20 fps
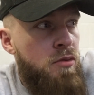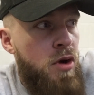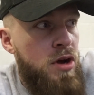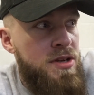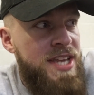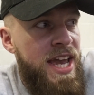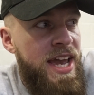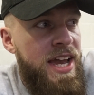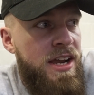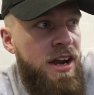
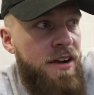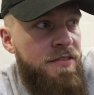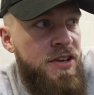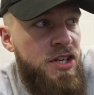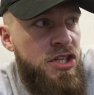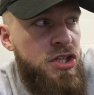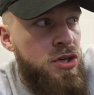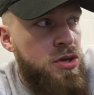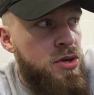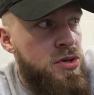rotator cuff
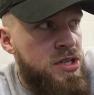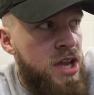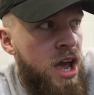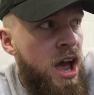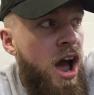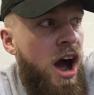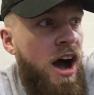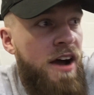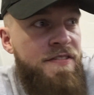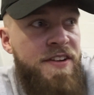issues.
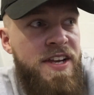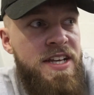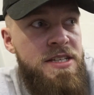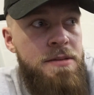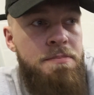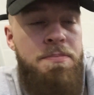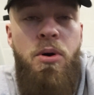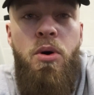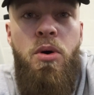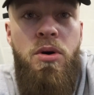I think it's
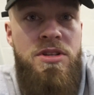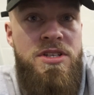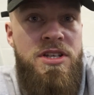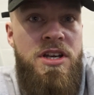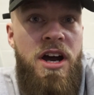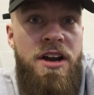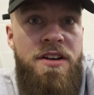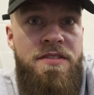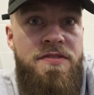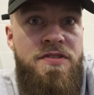important to
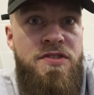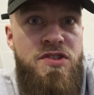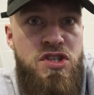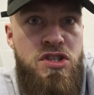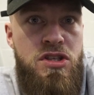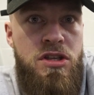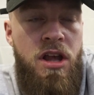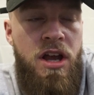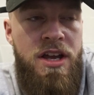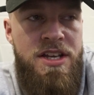kind of
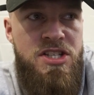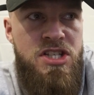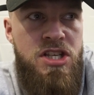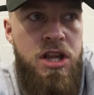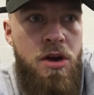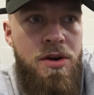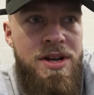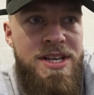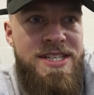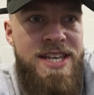like
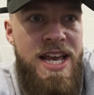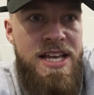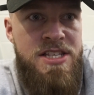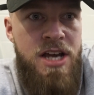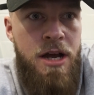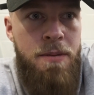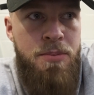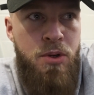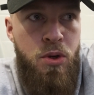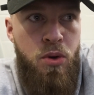slowly
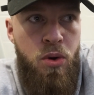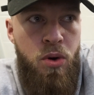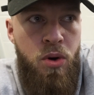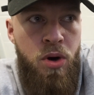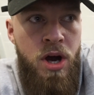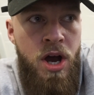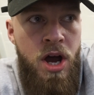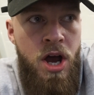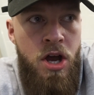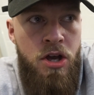set up
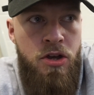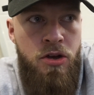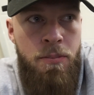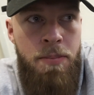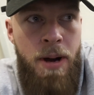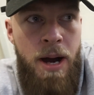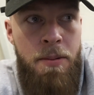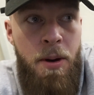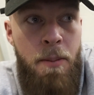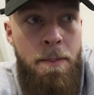your
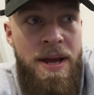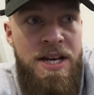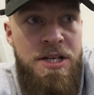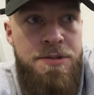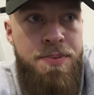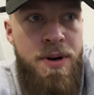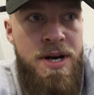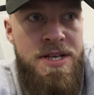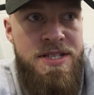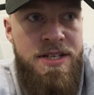barbell
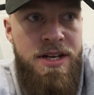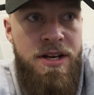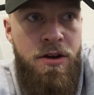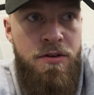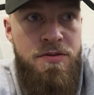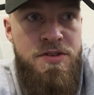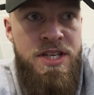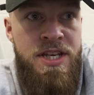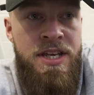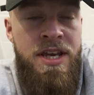bench press, and
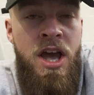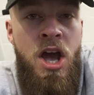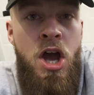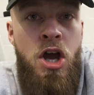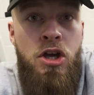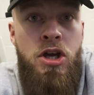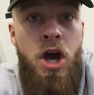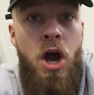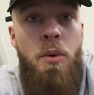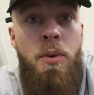obviously
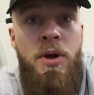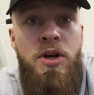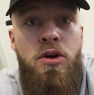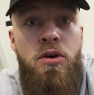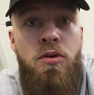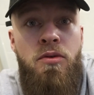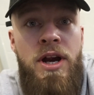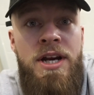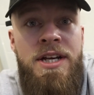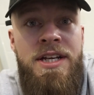go when
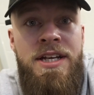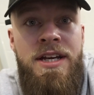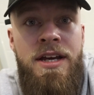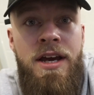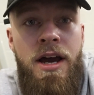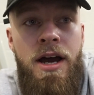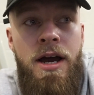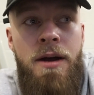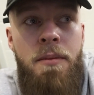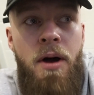you're ready.
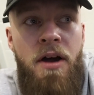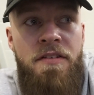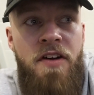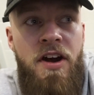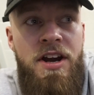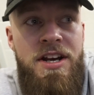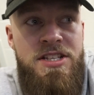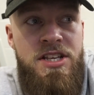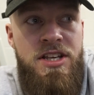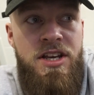I
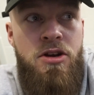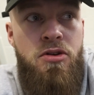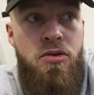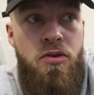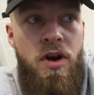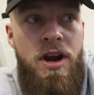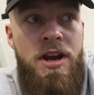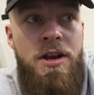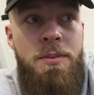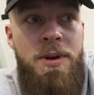find it's an
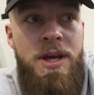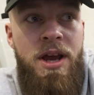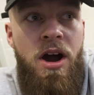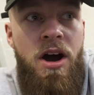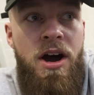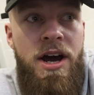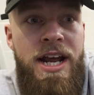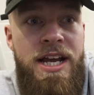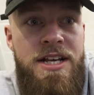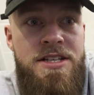incredibly
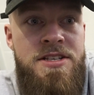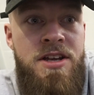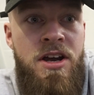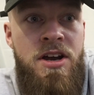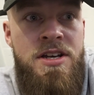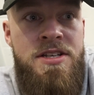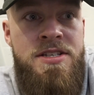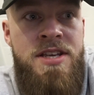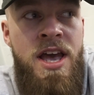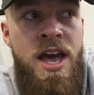hard
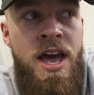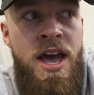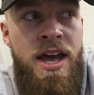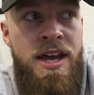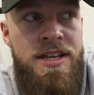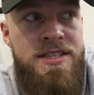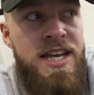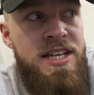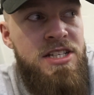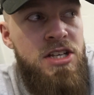exercise.
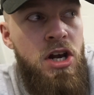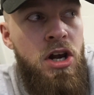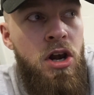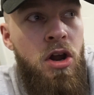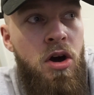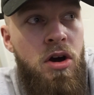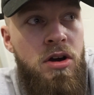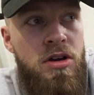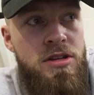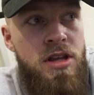It takes a
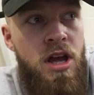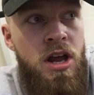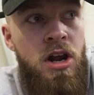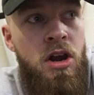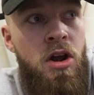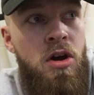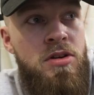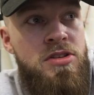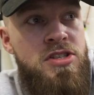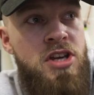
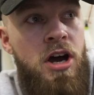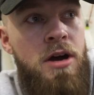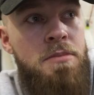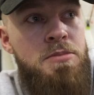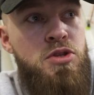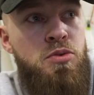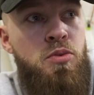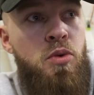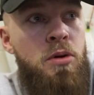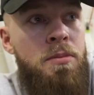long
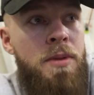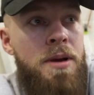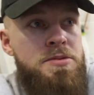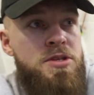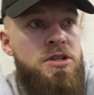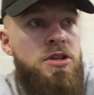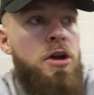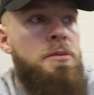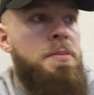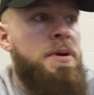time to warm
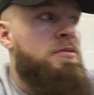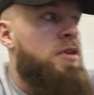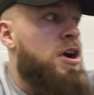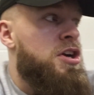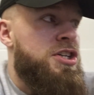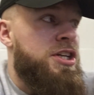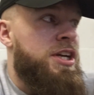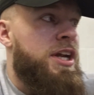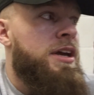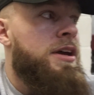up, so don't be
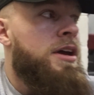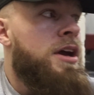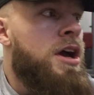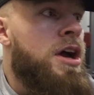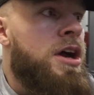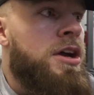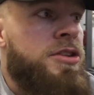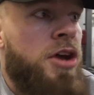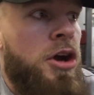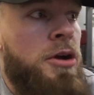rushing
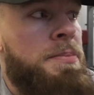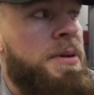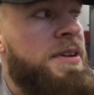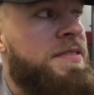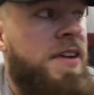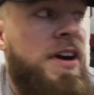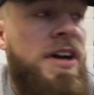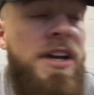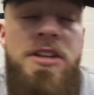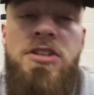it. Don't be
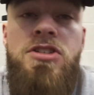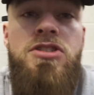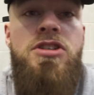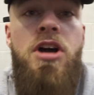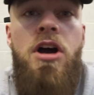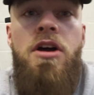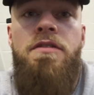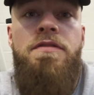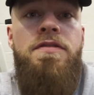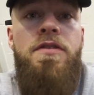fucking just
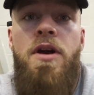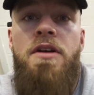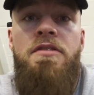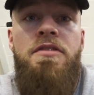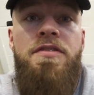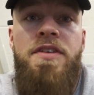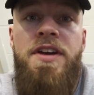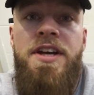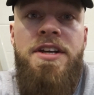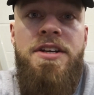going for
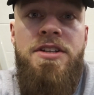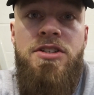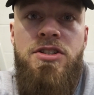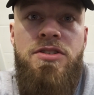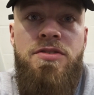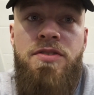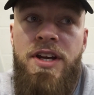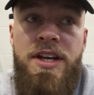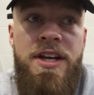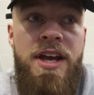everything and
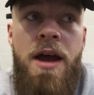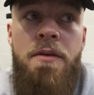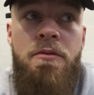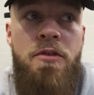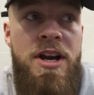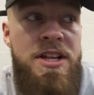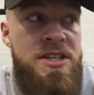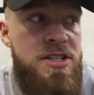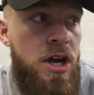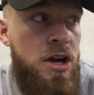just being, yeah,
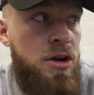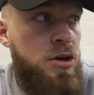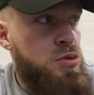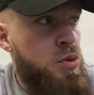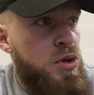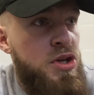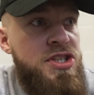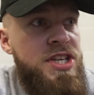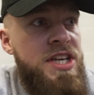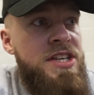ready to go. Because
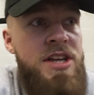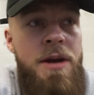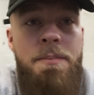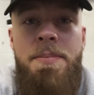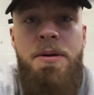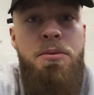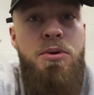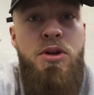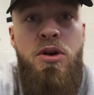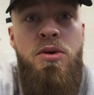what you see some
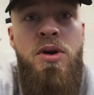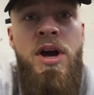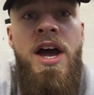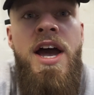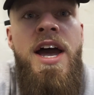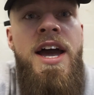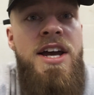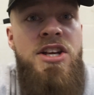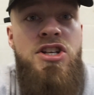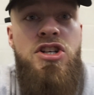people do
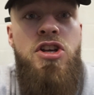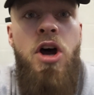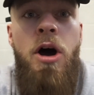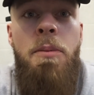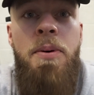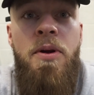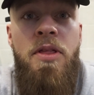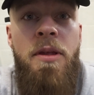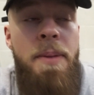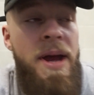is just
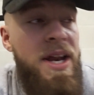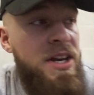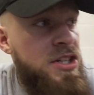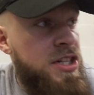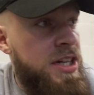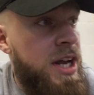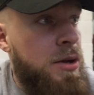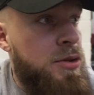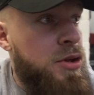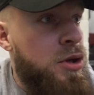hop on the bench
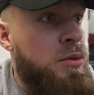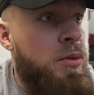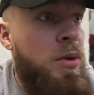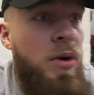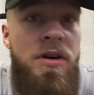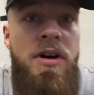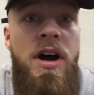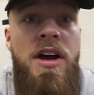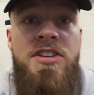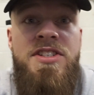and they'll do,
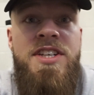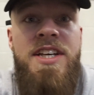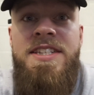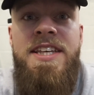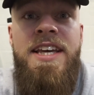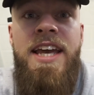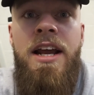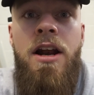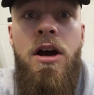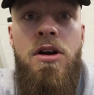what,
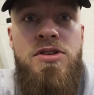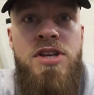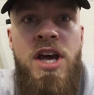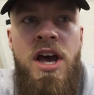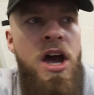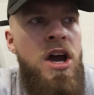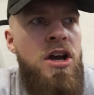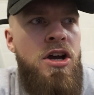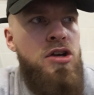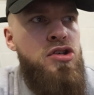60 kilos,
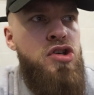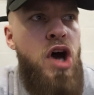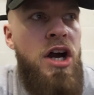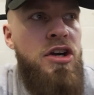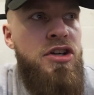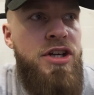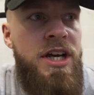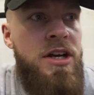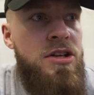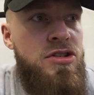go to
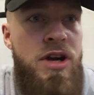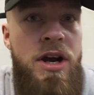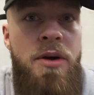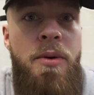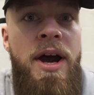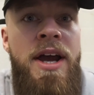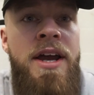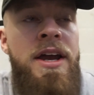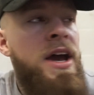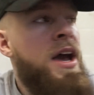100 kilos straight
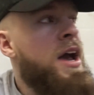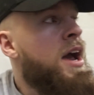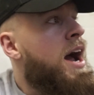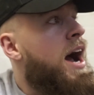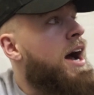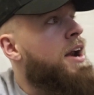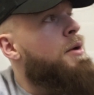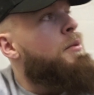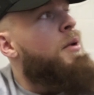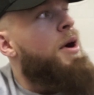away,
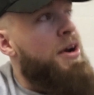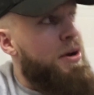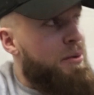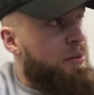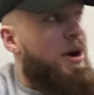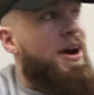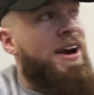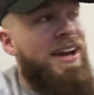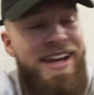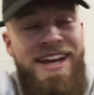and they're
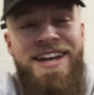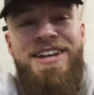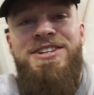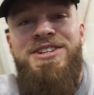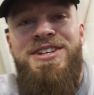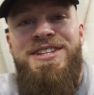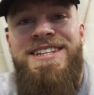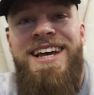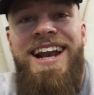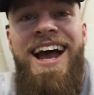wondering why they get
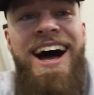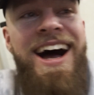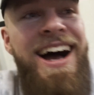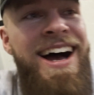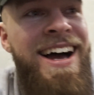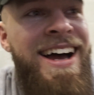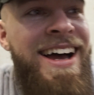injured. So take